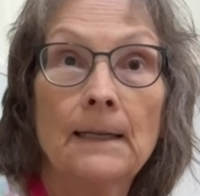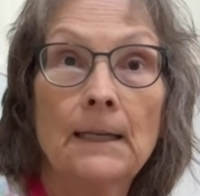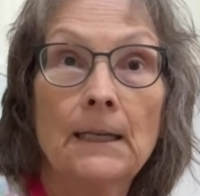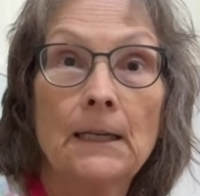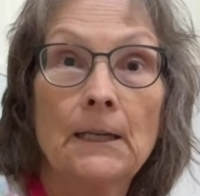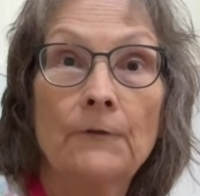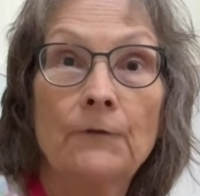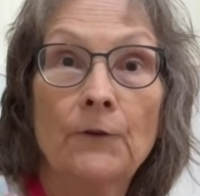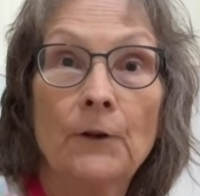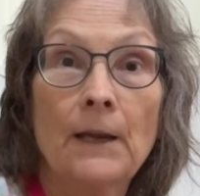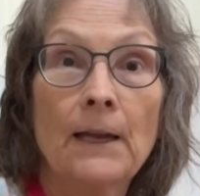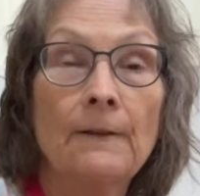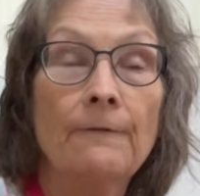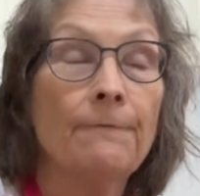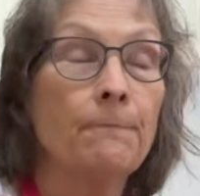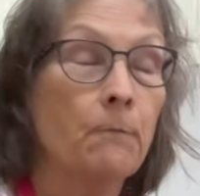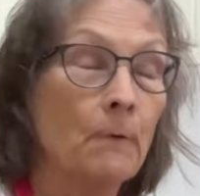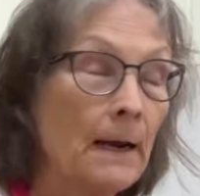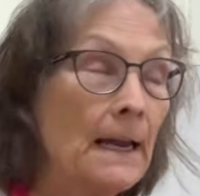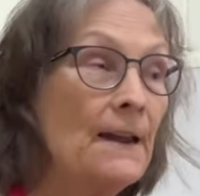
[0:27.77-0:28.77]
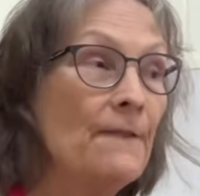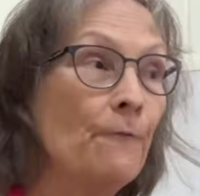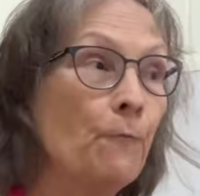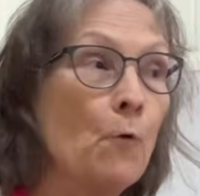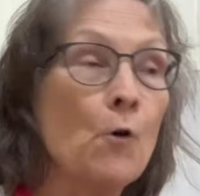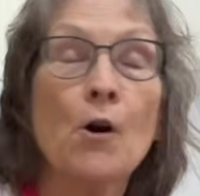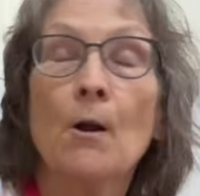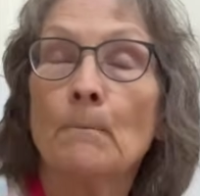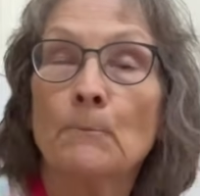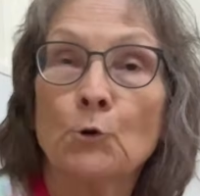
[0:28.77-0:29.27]
if
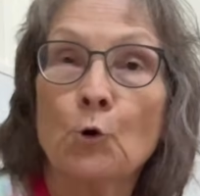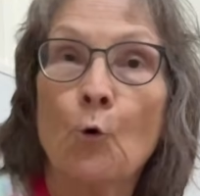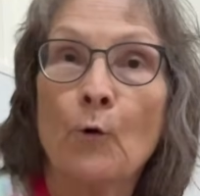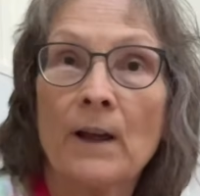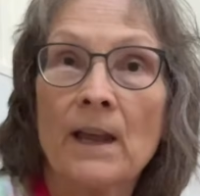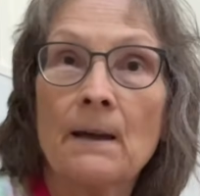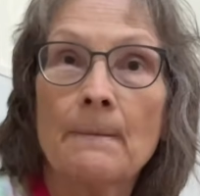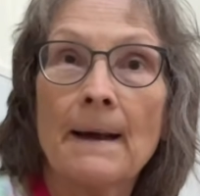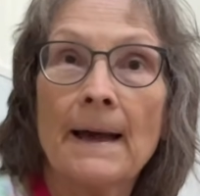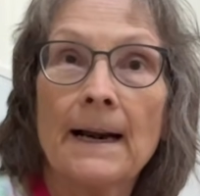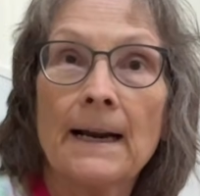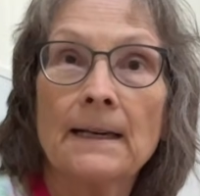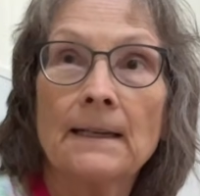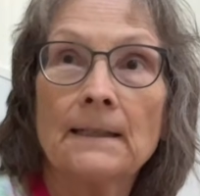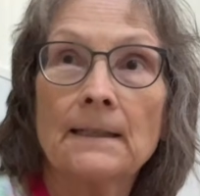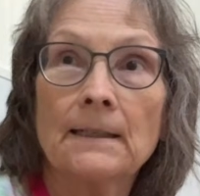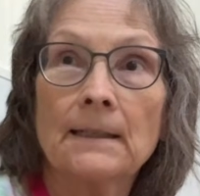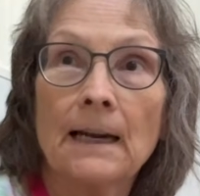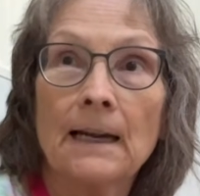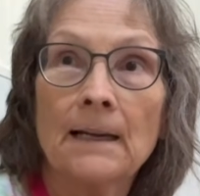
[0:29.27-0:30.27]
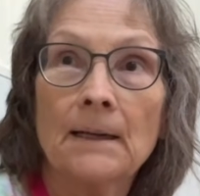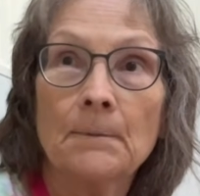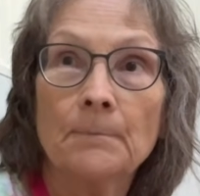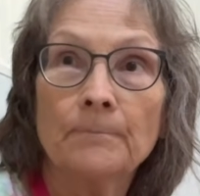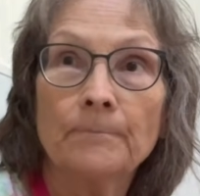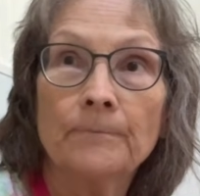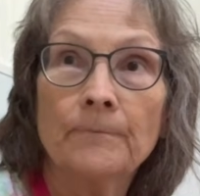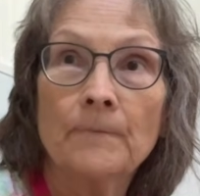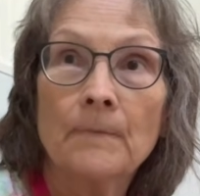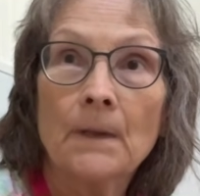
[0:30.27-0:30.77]
when I'm talking about it,
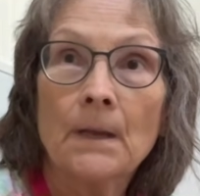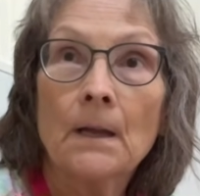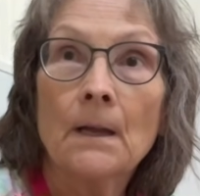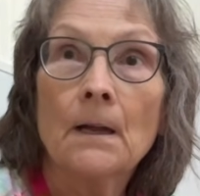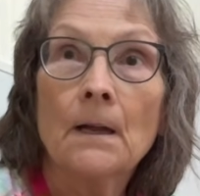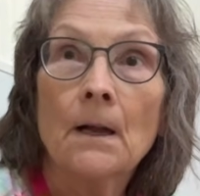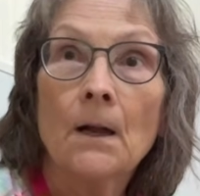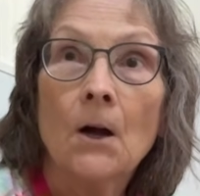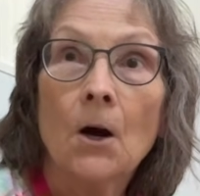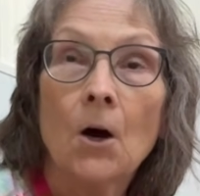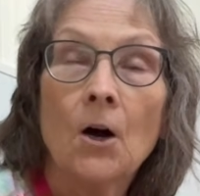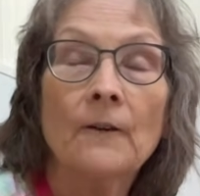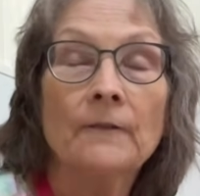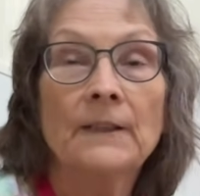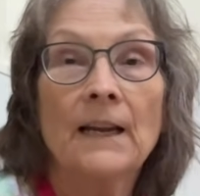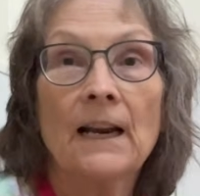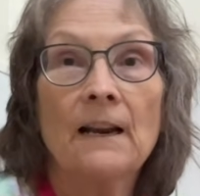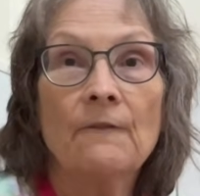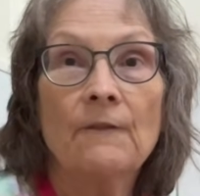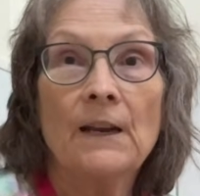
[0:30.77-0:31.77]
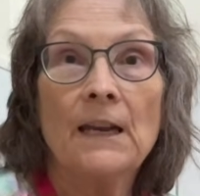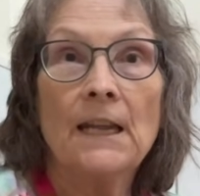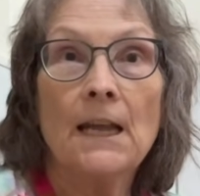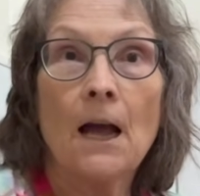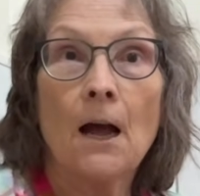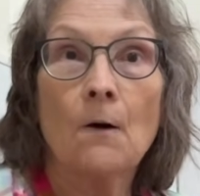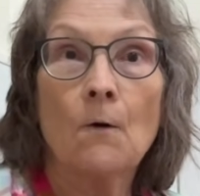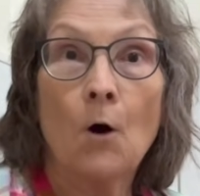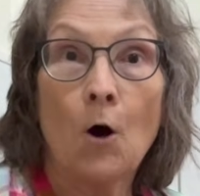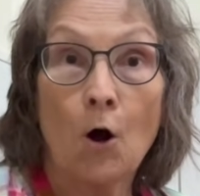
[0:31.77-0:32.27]
I've done a
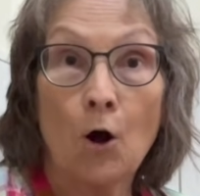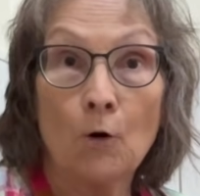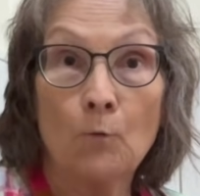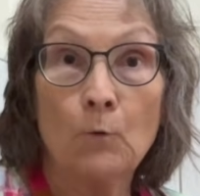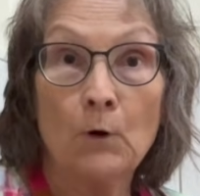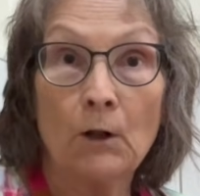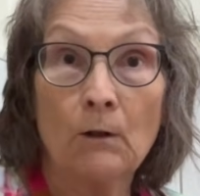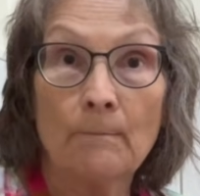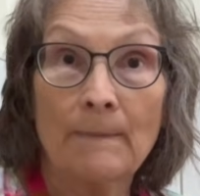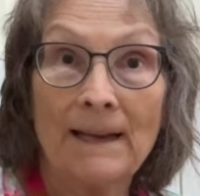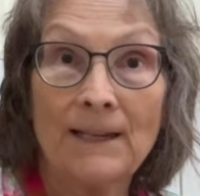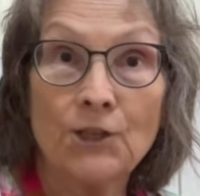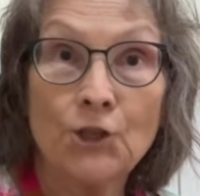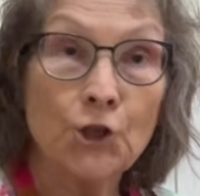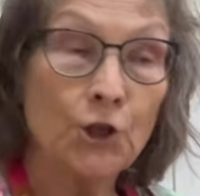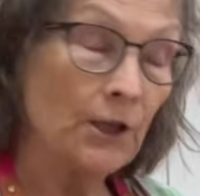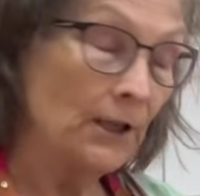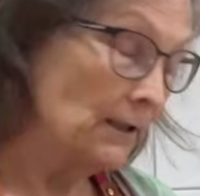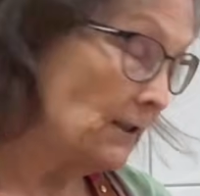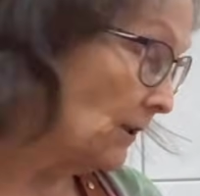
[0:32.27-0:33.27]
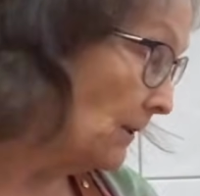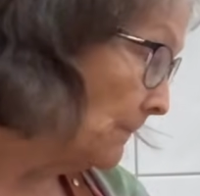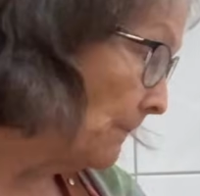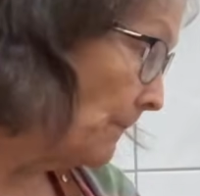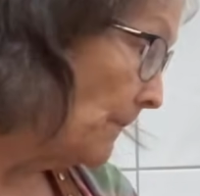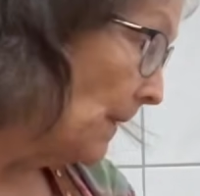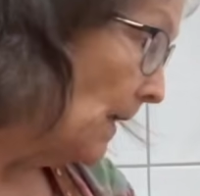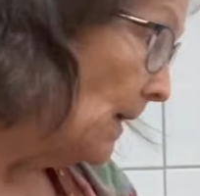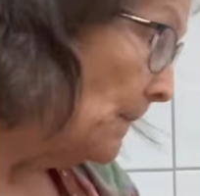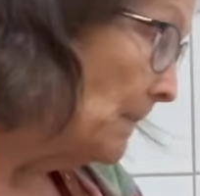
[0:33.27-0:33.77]
video, I will mention it.
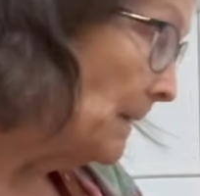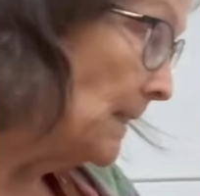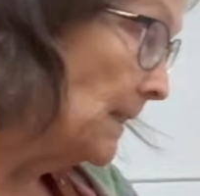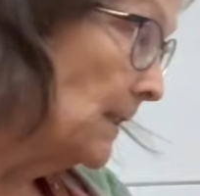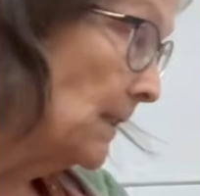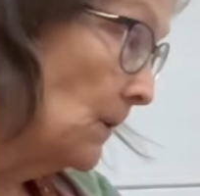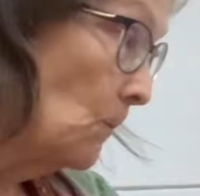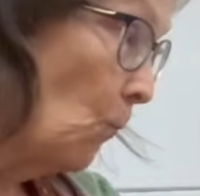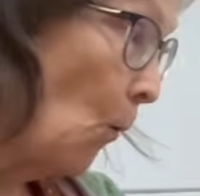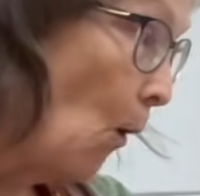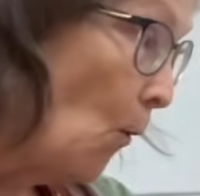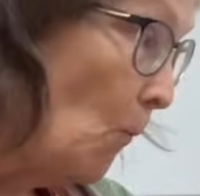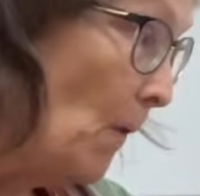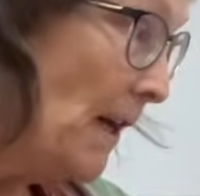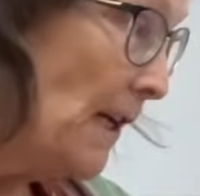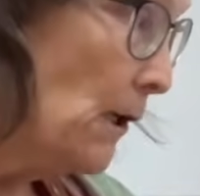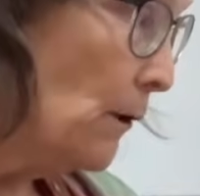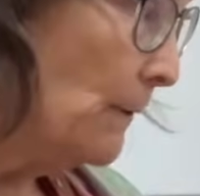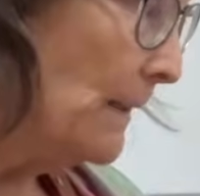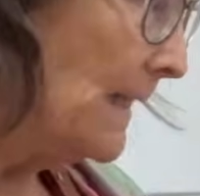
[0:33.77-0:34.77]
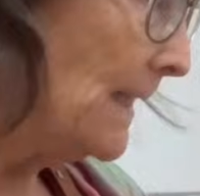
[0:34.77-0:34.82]
But what we're doing